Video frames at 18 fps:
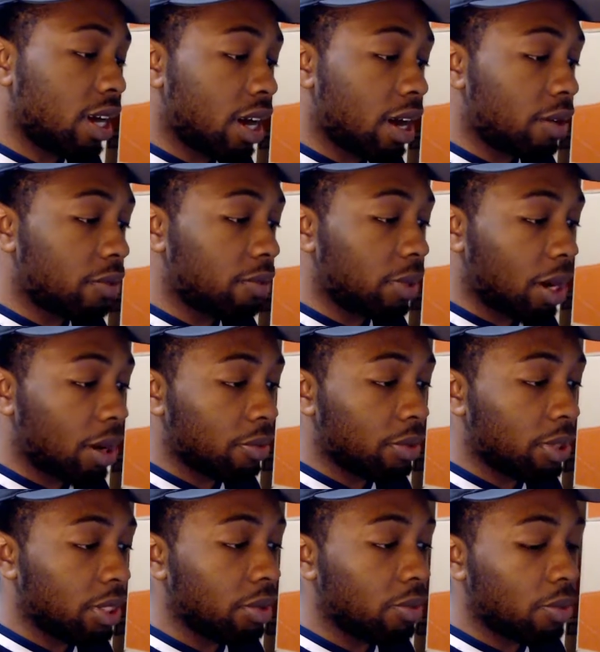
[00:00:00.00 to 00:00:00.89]
I
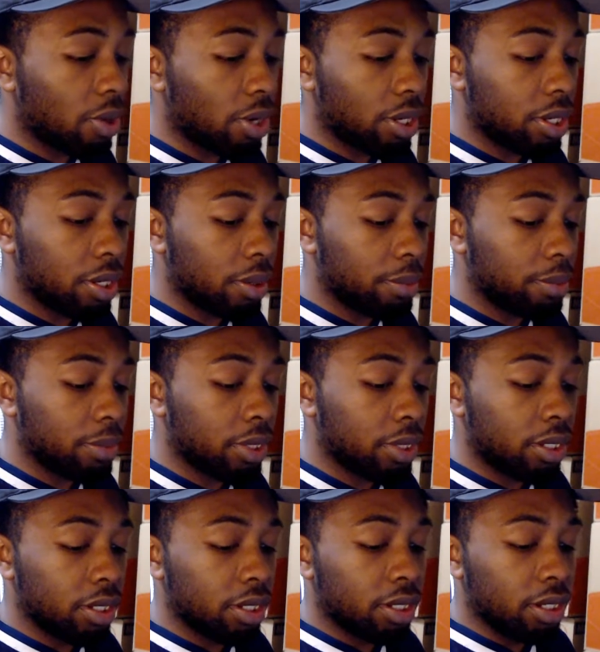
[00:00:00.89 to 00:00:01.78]
really want him
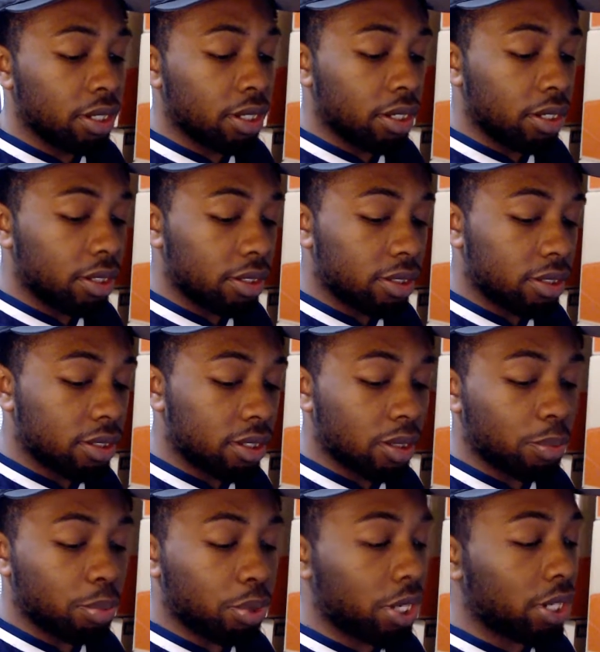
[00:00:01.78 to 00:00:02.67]

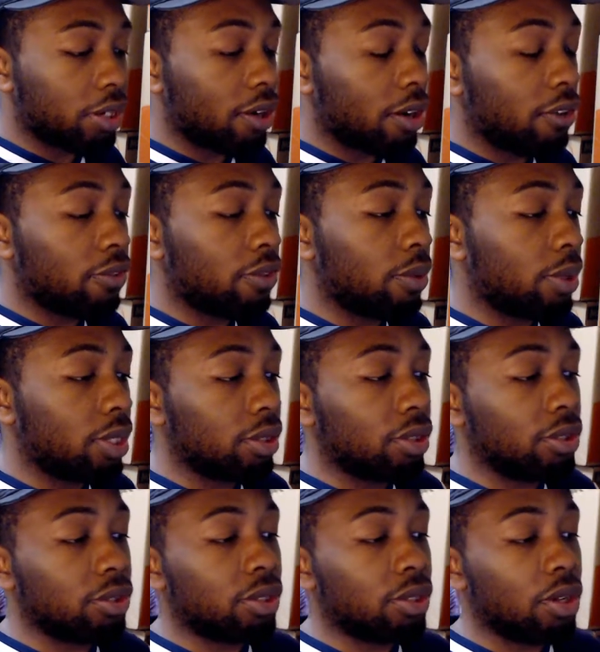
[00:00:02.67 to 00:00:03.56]
to break off one of
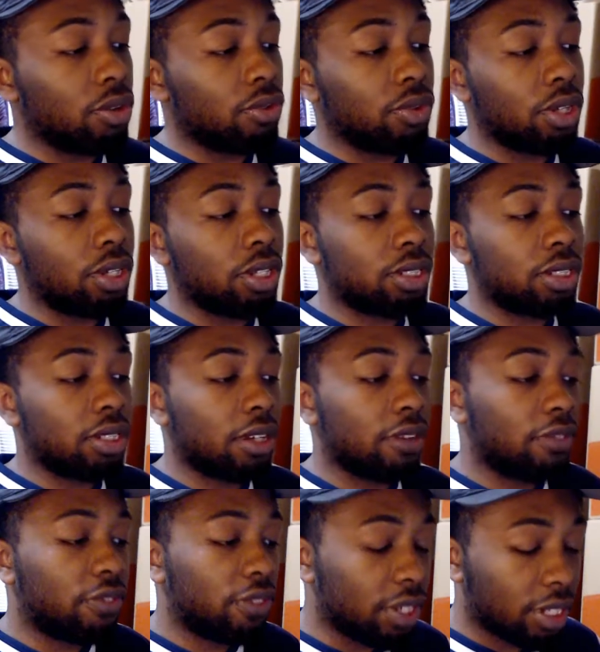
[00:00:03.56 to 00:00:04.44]
those long runs because
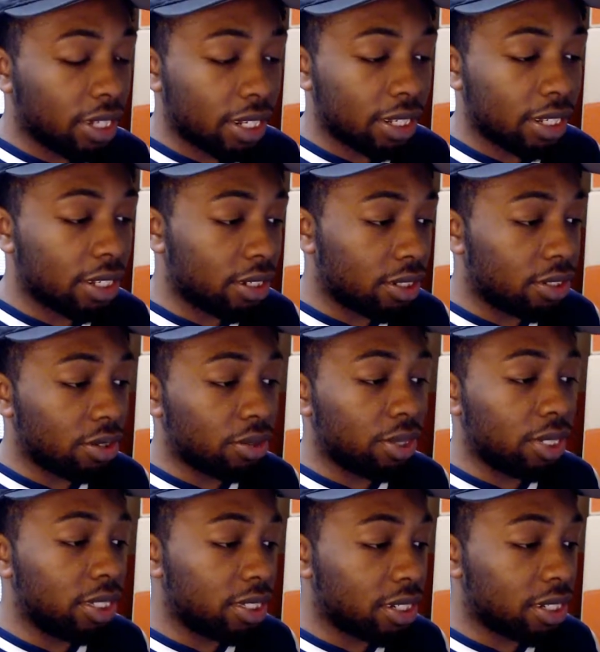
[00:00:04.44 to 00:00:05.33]
I feel like he can do
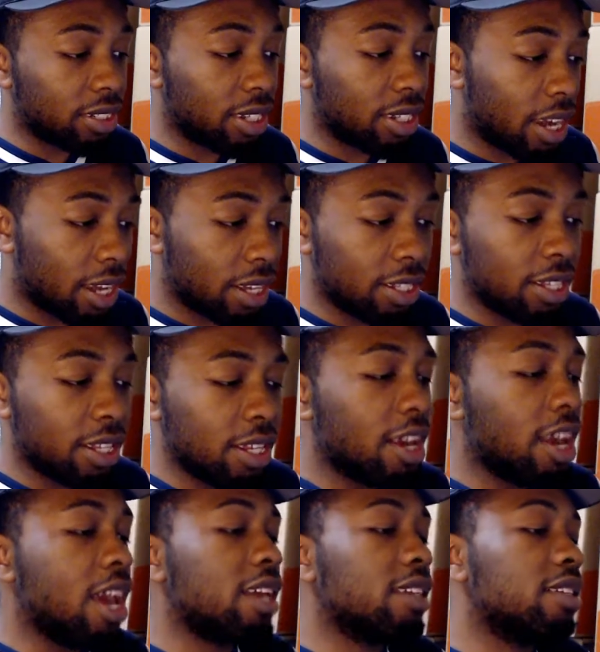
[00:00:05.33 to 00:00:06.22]
it. He
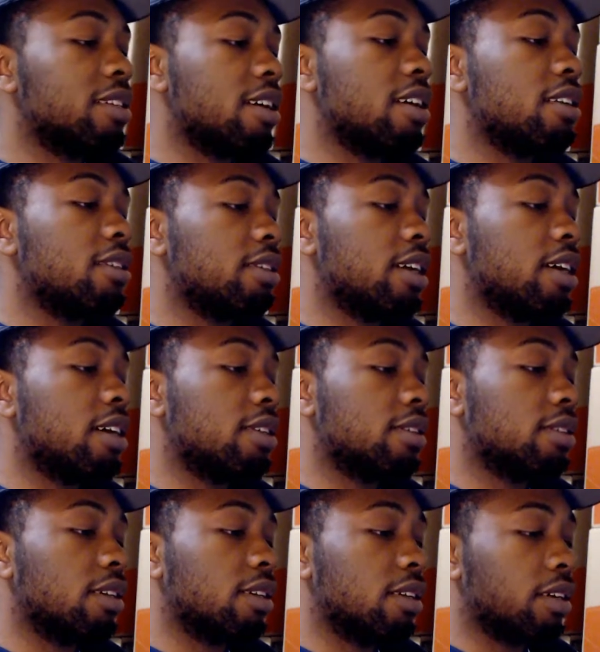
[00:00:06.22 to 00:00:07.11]
had a chance
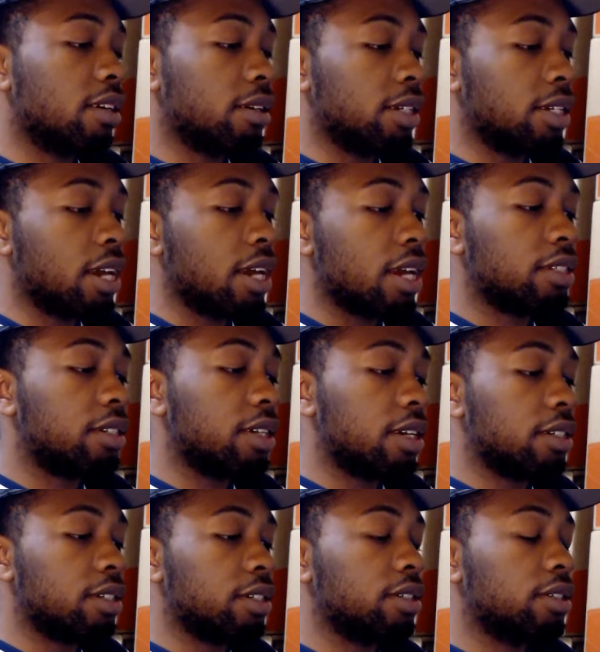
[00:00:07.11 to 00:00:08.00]

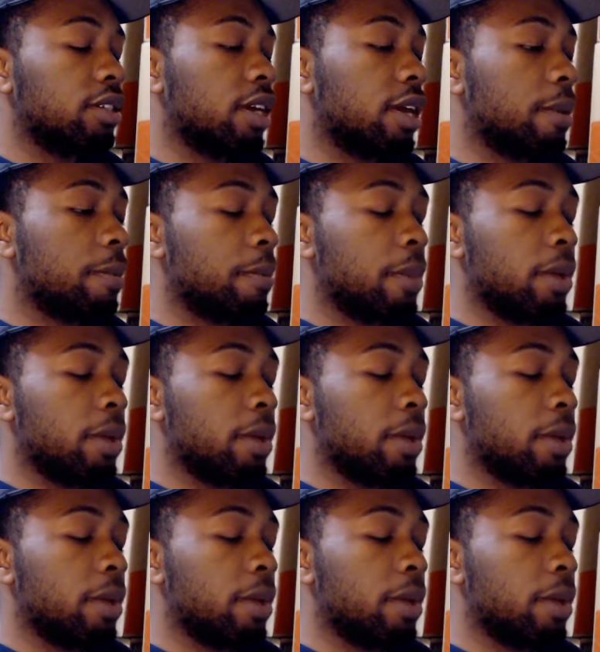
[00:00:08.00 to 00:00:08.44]
yesterday.